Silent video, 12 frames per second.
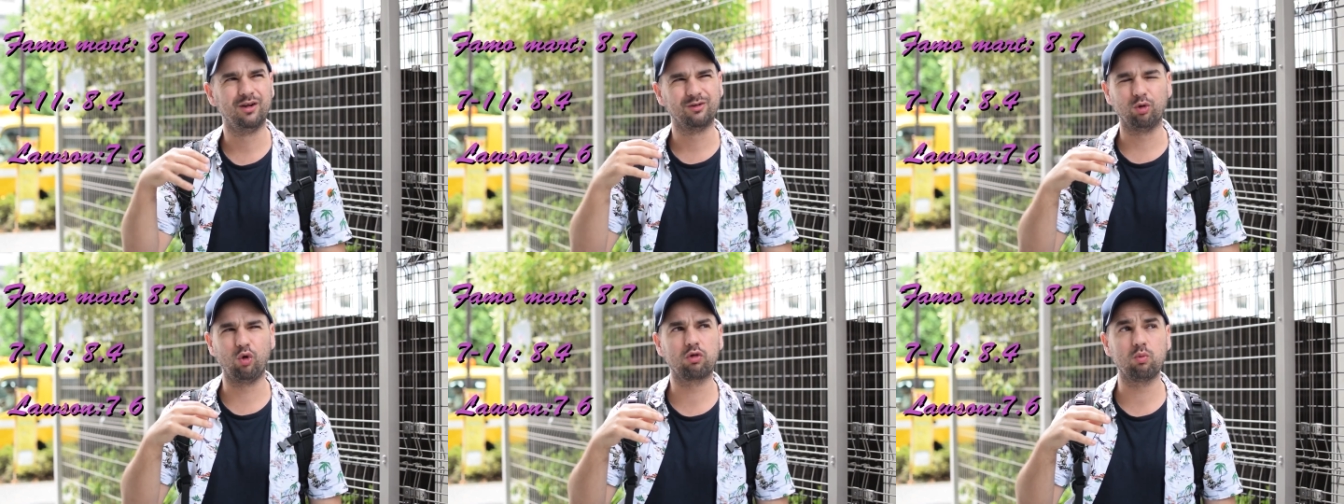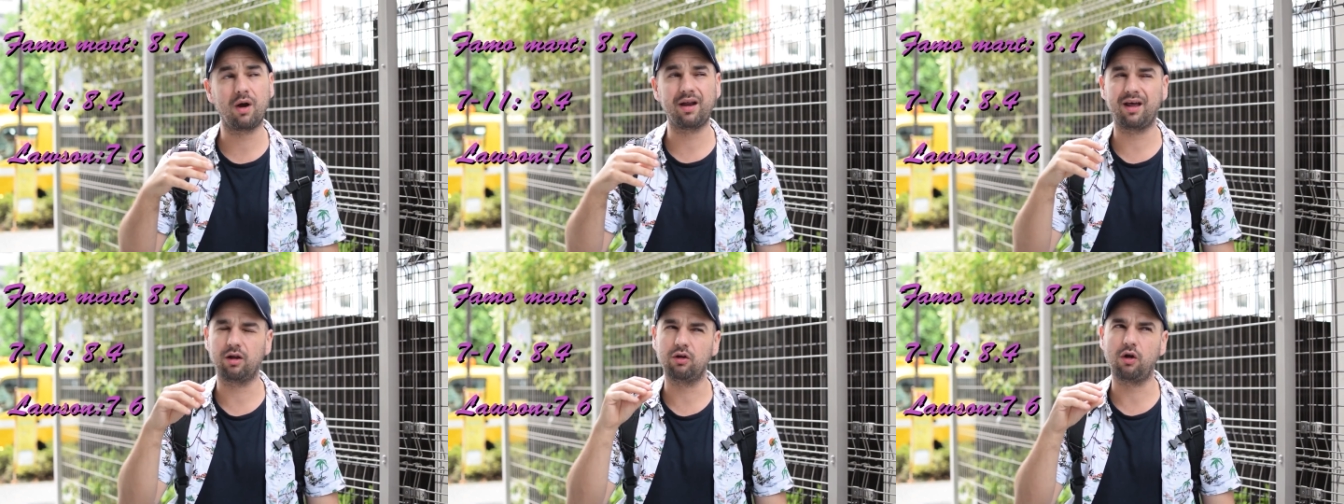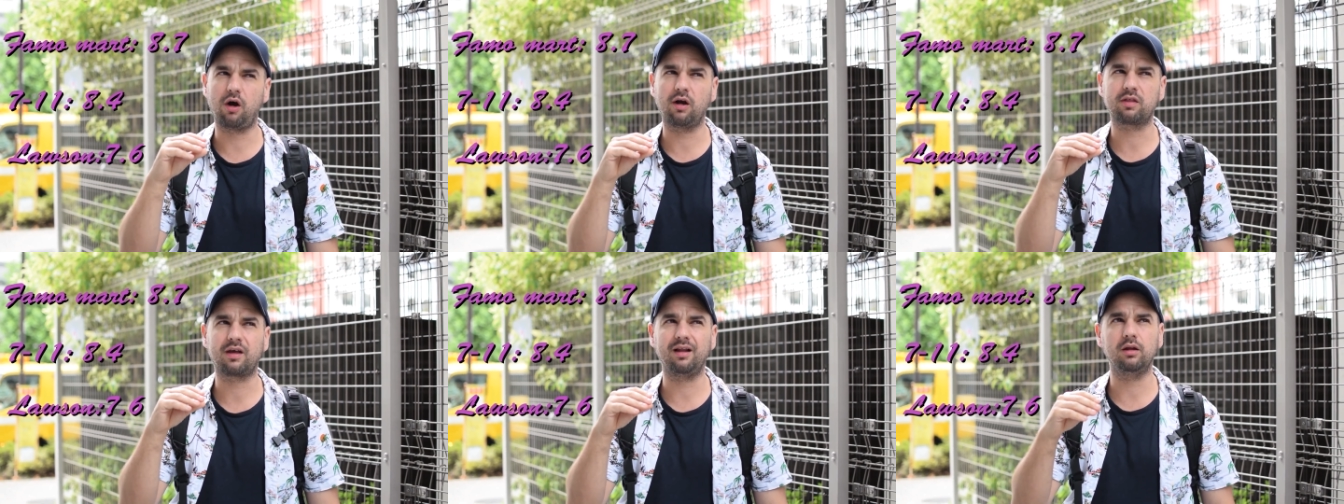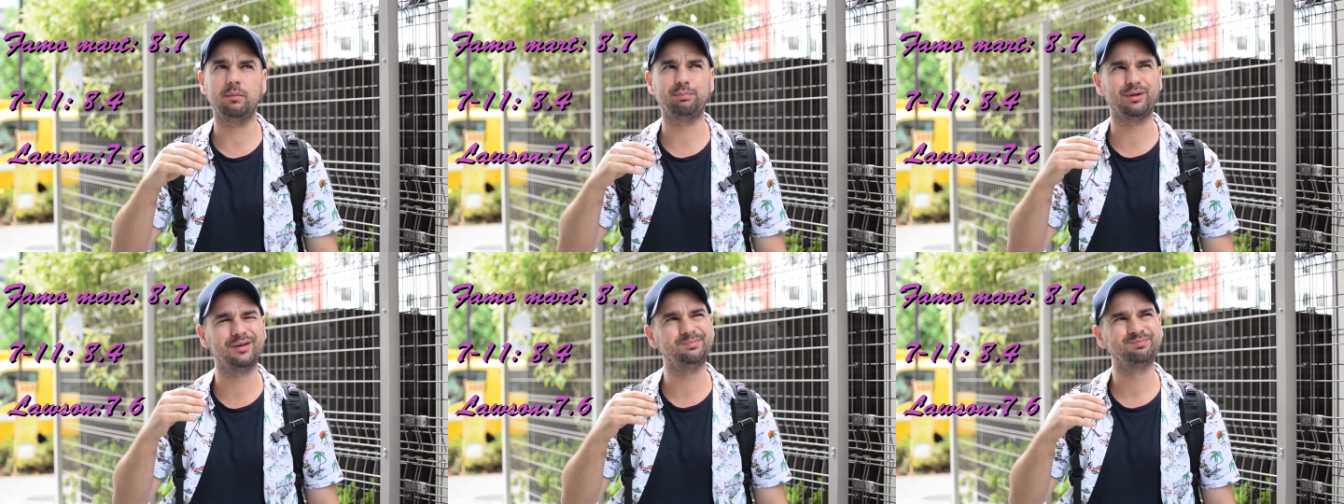The Lawson one had a nice cutlet,
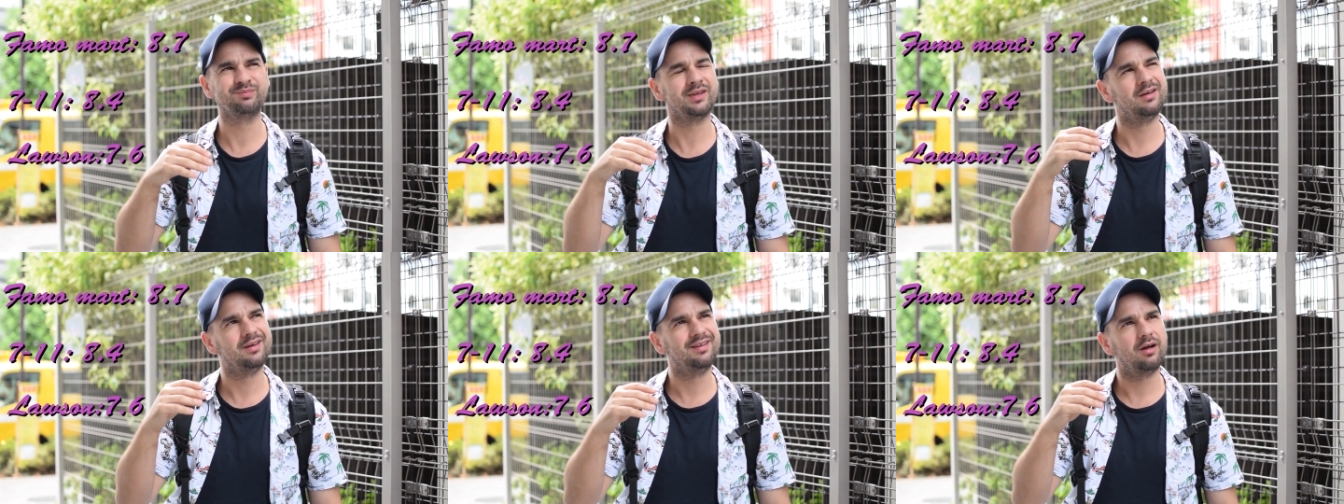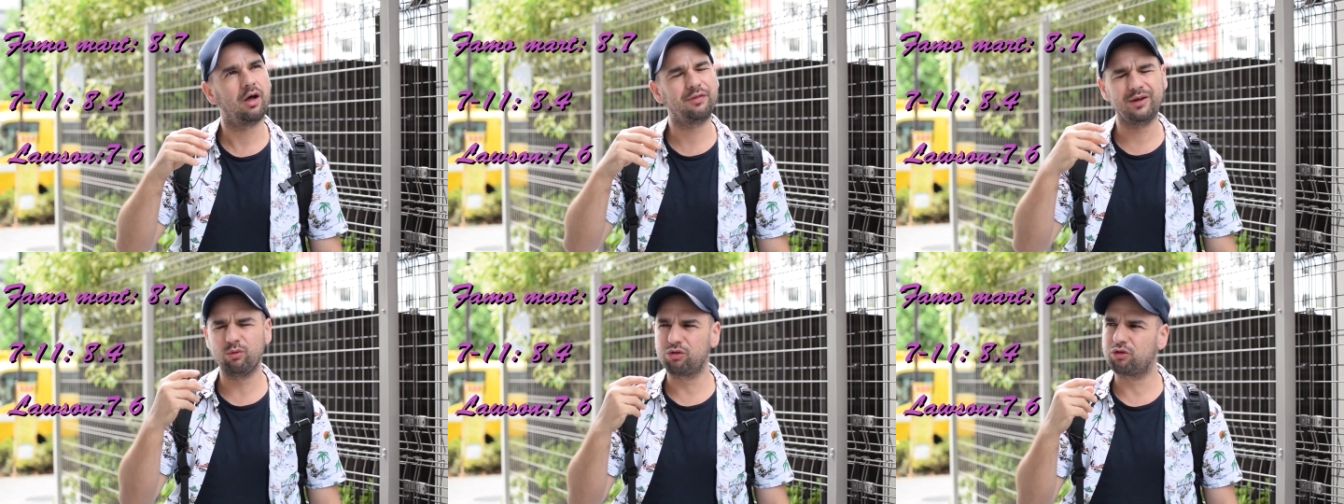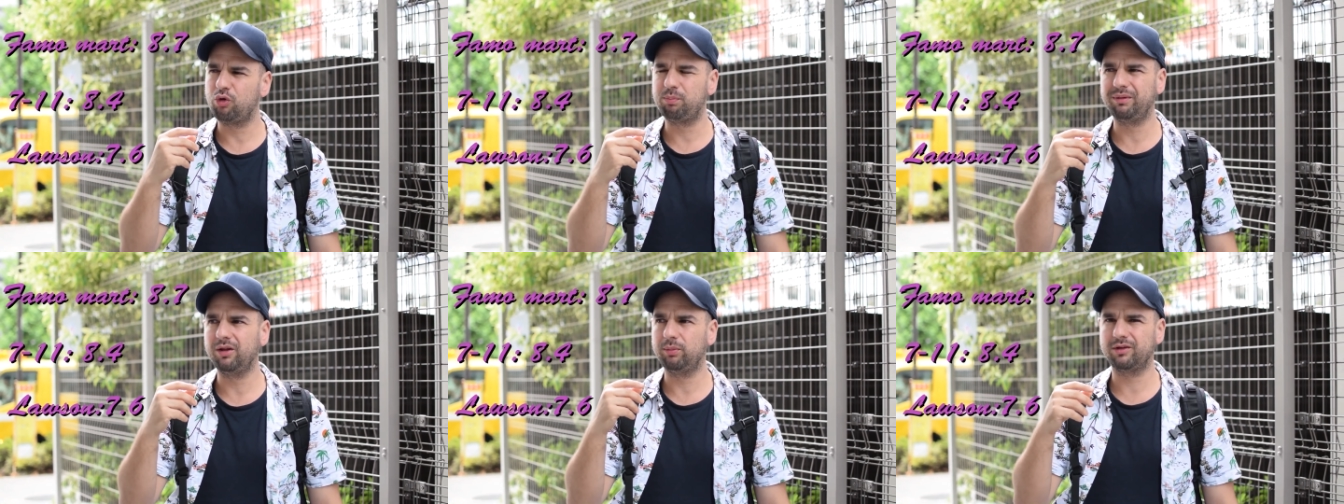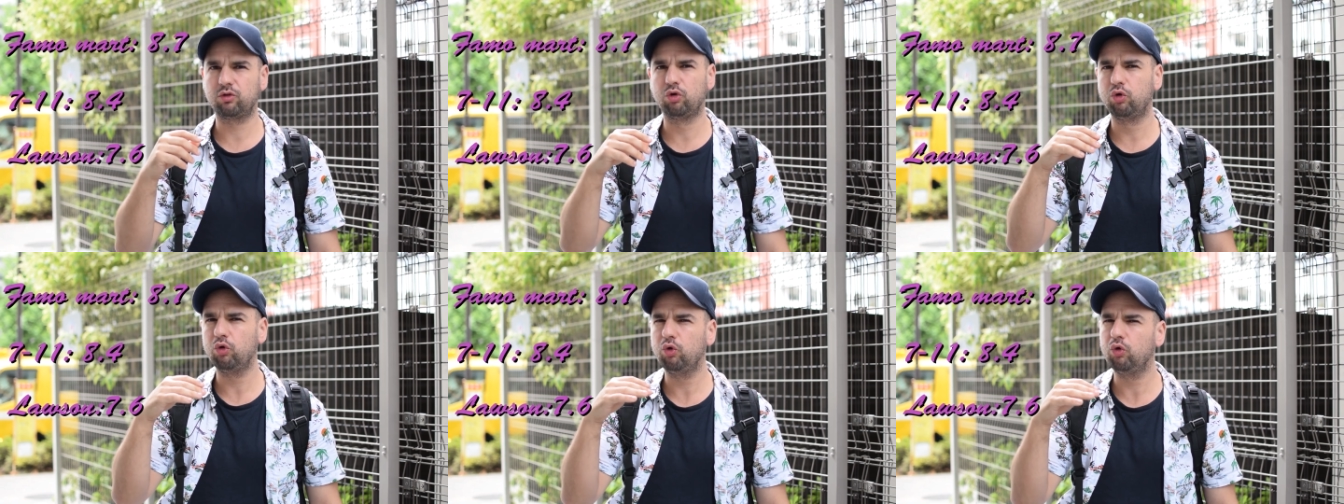but I think it was too, a little bit
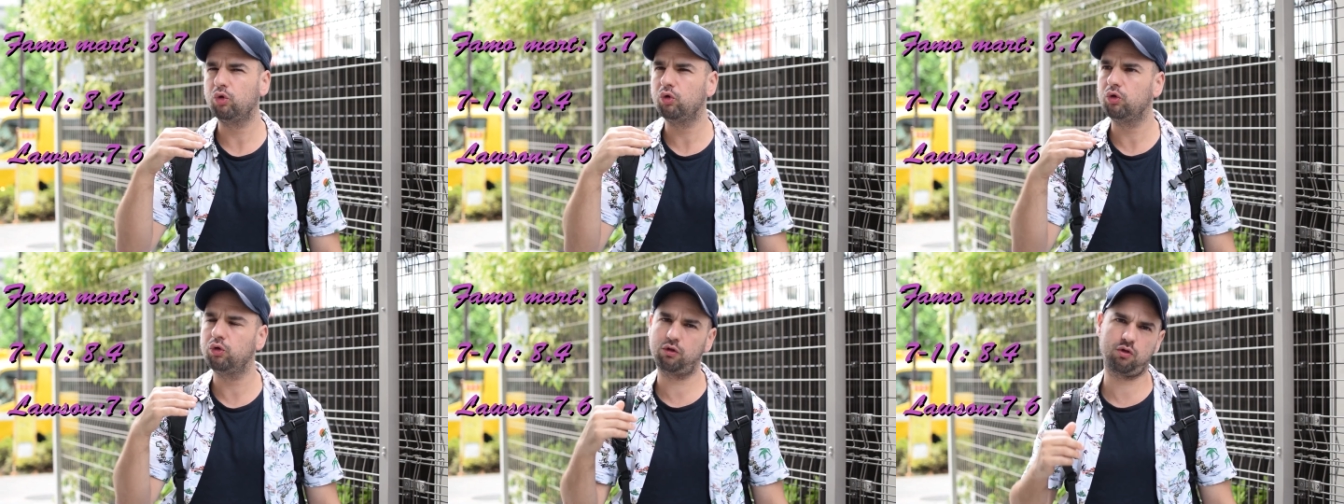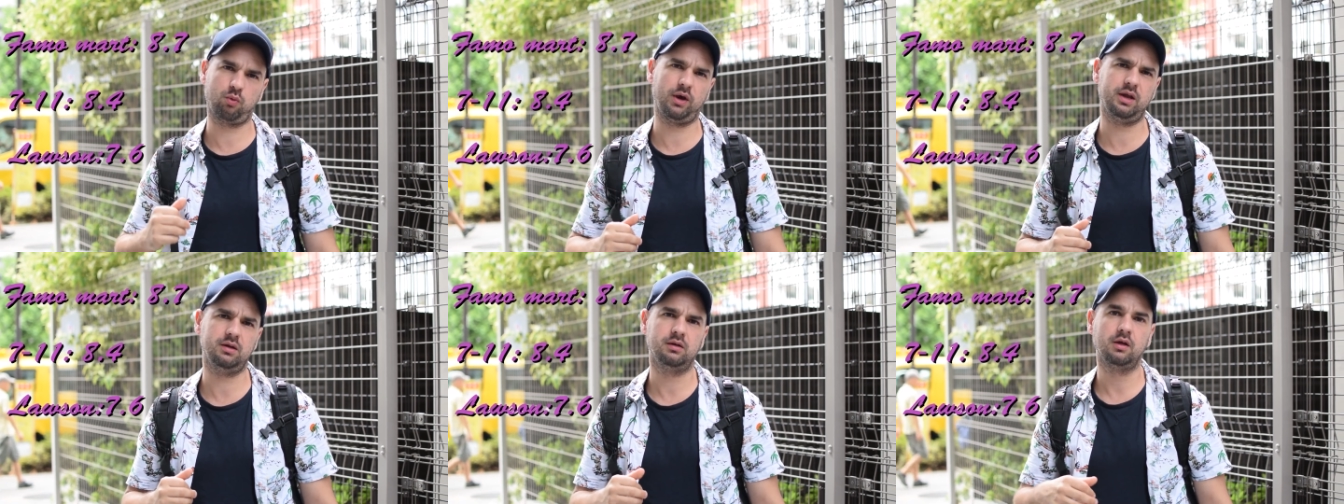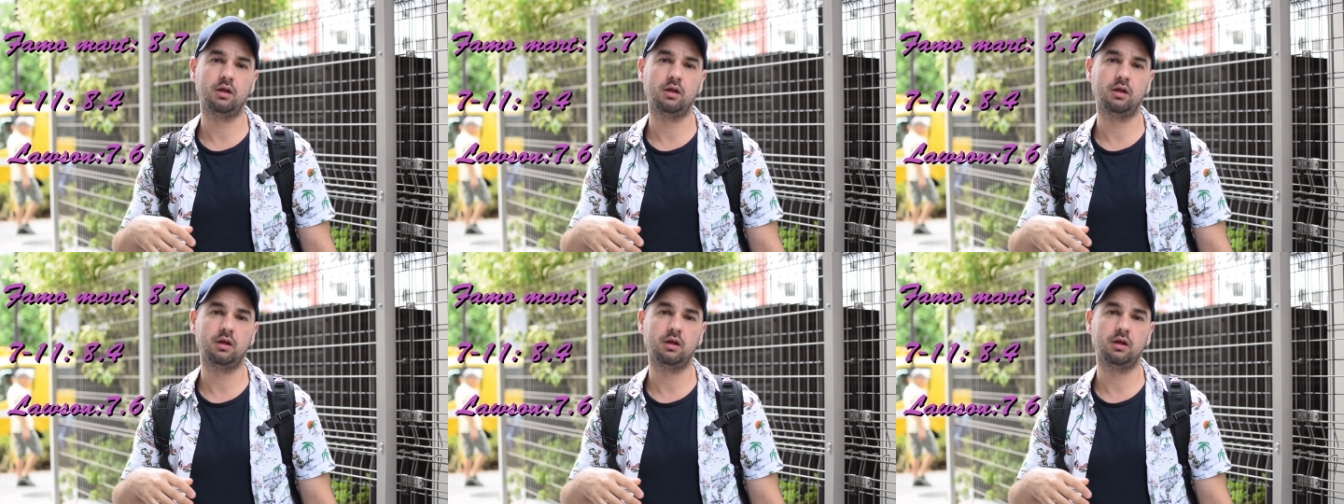too sweet.